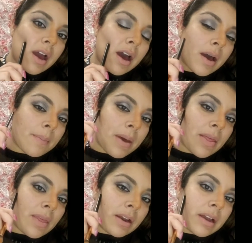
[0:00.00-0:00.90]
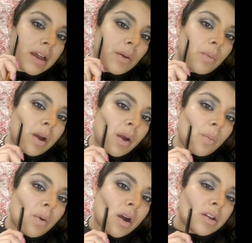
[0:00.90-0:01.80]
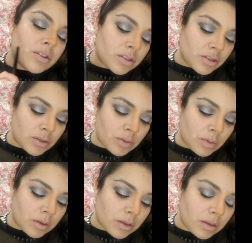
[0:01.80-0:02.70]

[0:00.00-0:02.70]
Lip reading: And then kind of where I want to